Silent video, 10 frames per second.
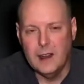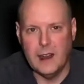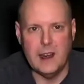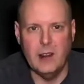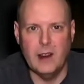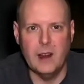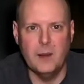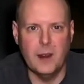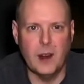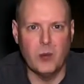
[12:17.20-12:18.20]
like you know, like
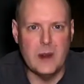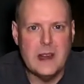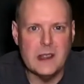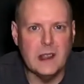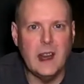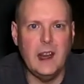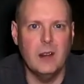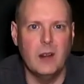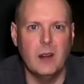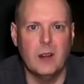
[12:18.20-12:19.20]
a like a Riesling
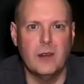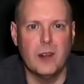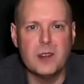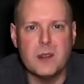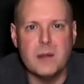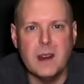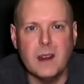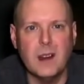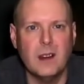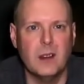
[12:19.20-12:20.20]
or
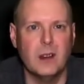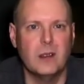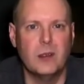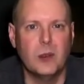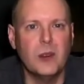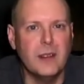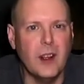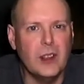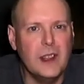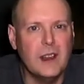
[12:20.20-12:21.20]
Gewürztraminer or Gruner
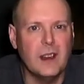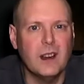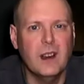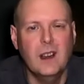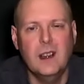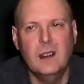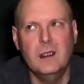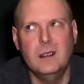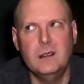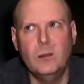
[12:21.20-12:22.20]
Veltliner,
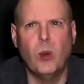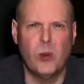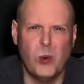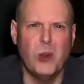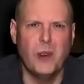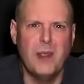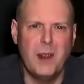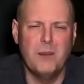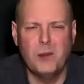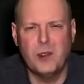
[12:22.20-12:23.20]
more Gruner
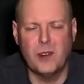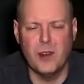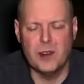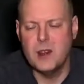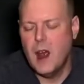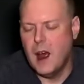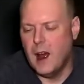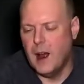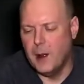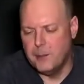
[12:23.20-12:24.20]
than Gewürz.
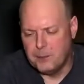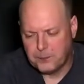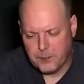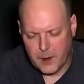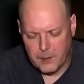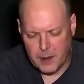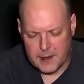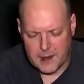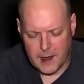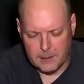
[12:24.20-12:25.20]
Um,
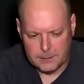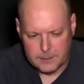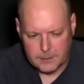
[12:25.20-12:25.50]
but um,